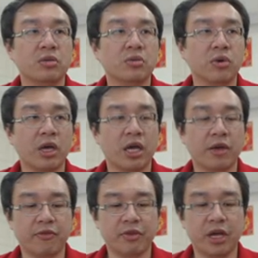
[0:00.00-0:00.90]
you have
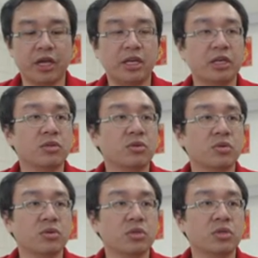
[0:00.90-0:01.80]
the idea to
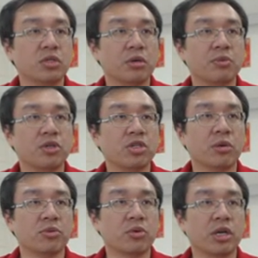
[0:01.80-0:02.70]
use the bishop to